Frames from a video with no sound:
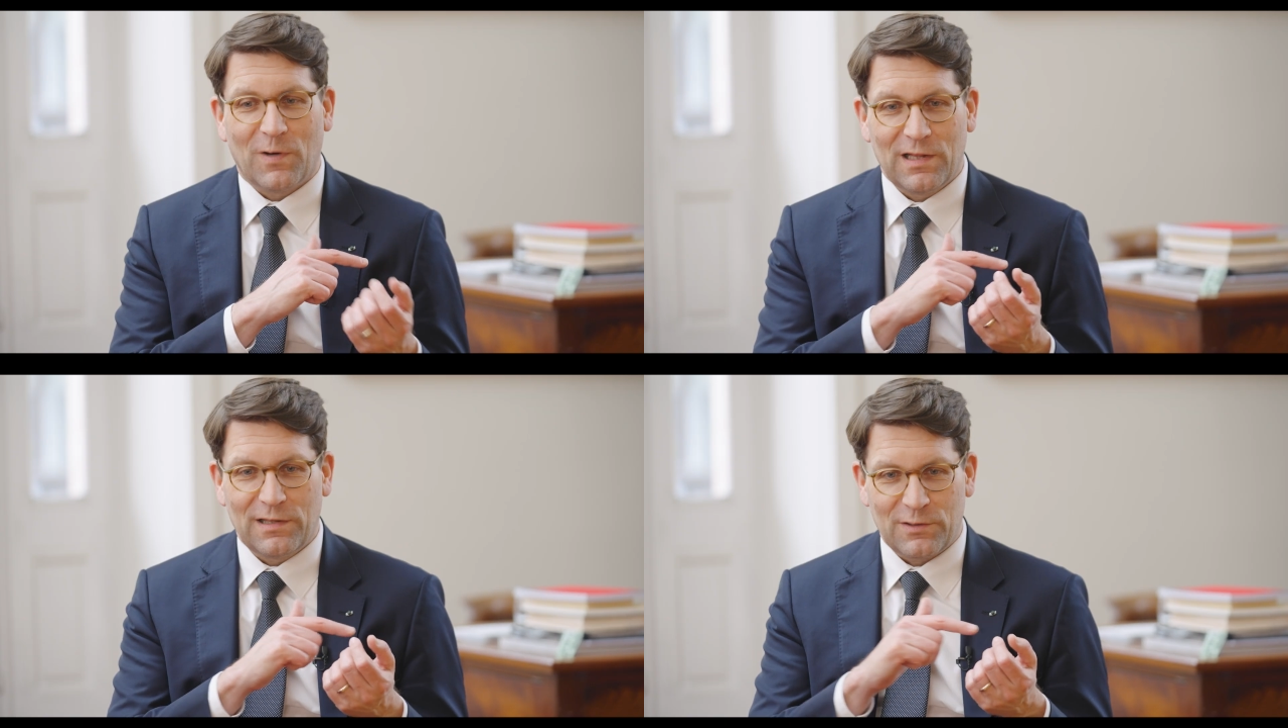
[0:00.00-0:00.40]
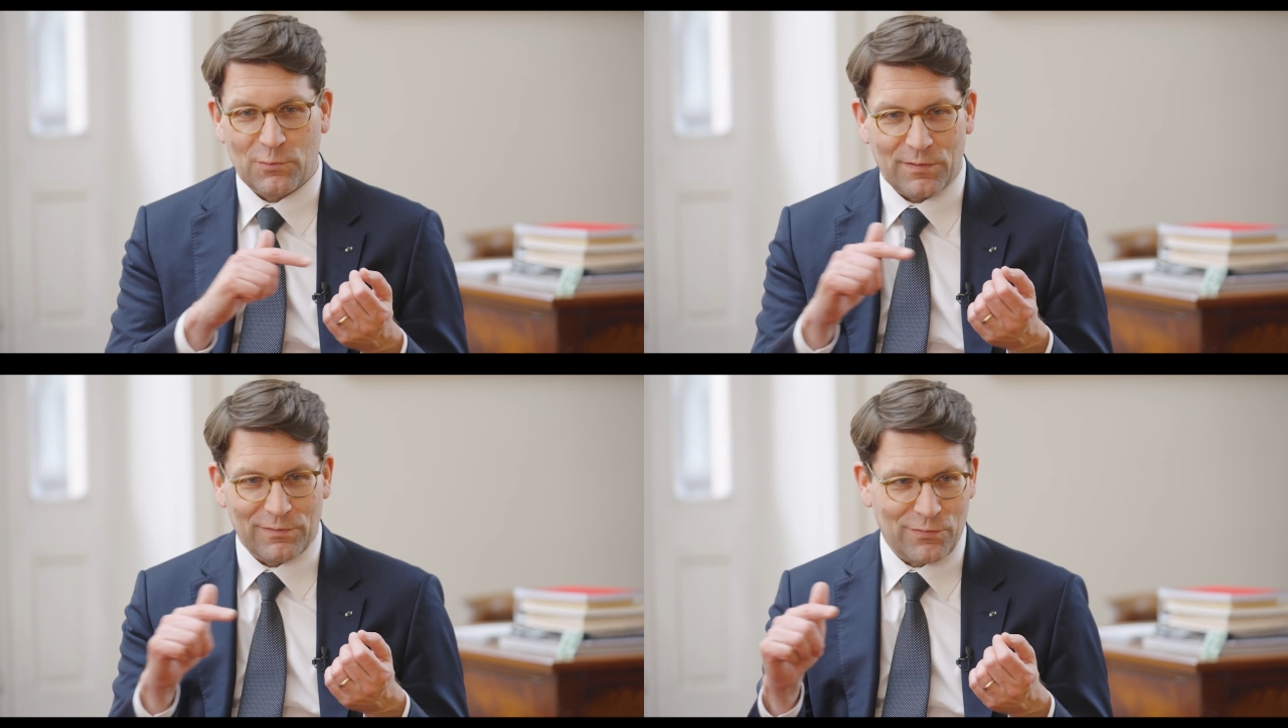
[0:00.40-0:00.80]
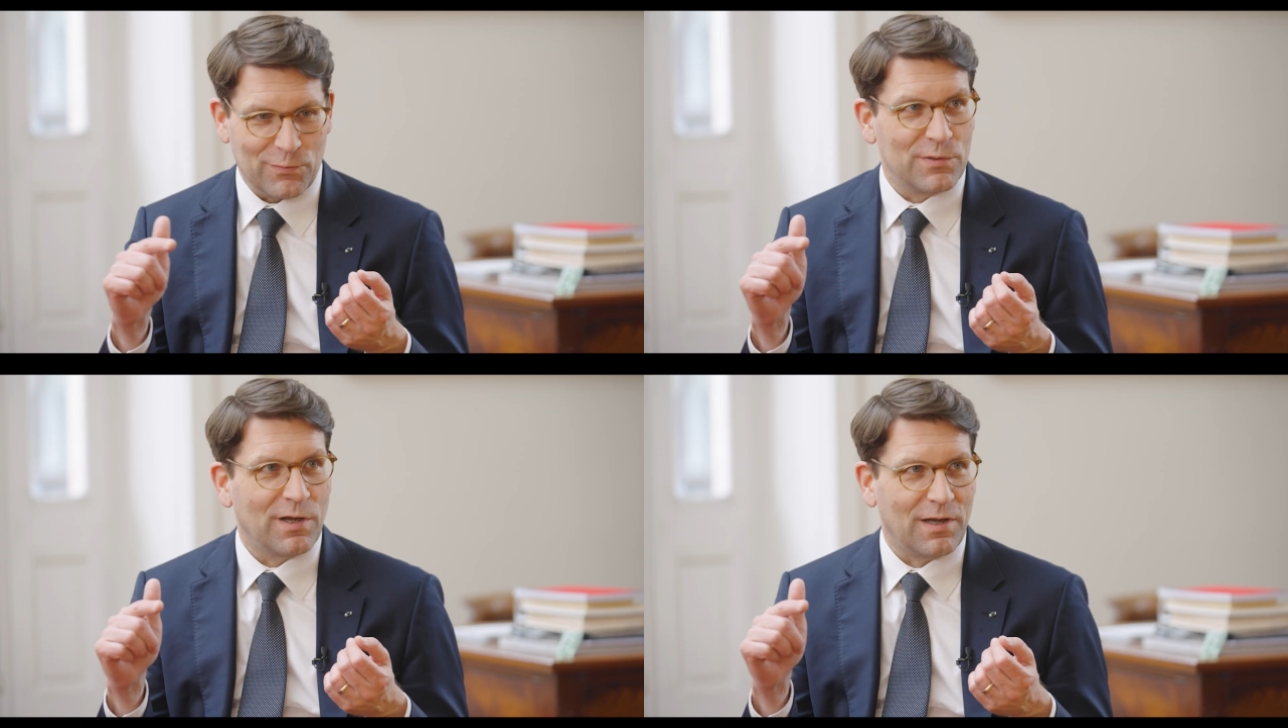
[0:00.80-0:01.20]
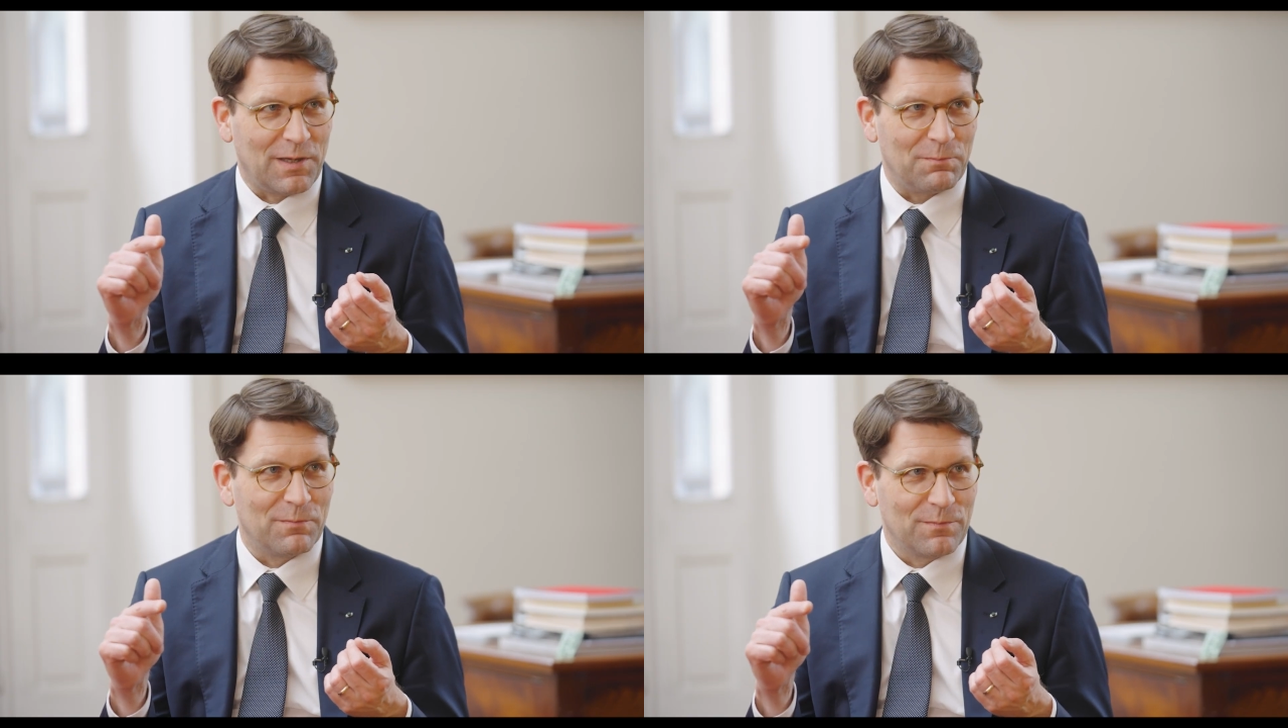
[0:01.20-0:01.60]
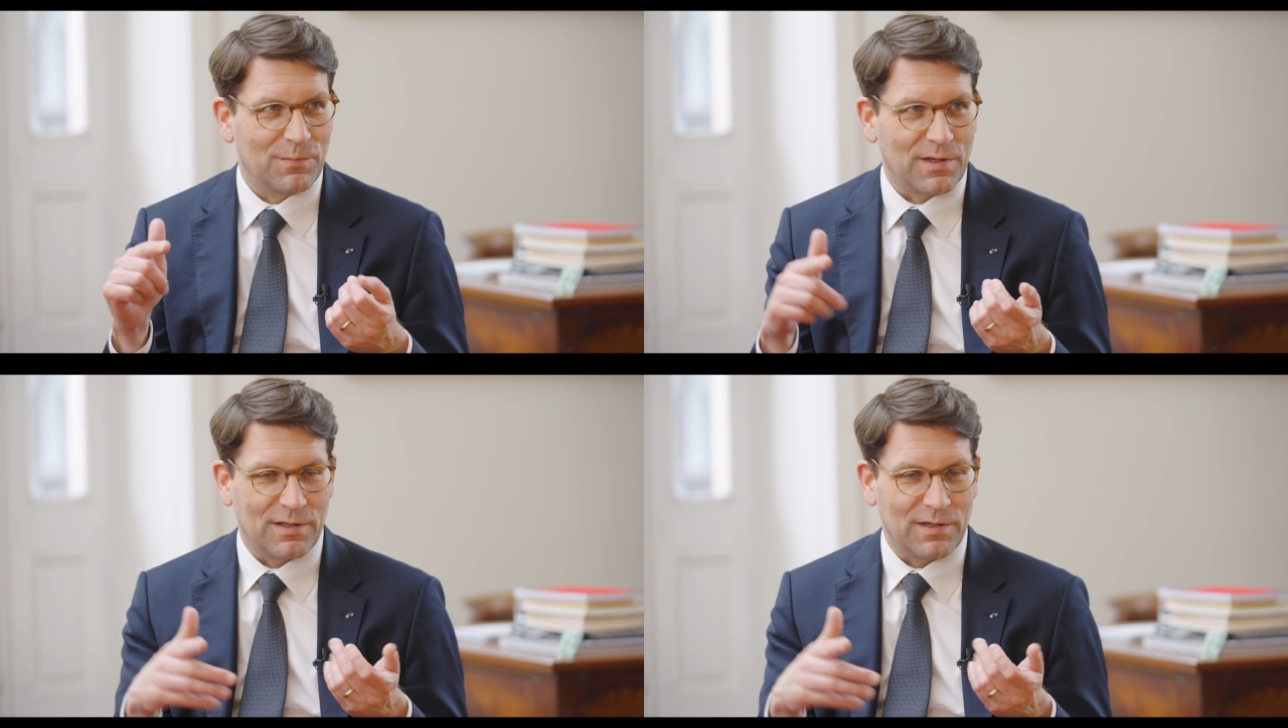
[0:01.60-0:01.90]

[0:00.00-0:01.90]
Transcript: while they travel through time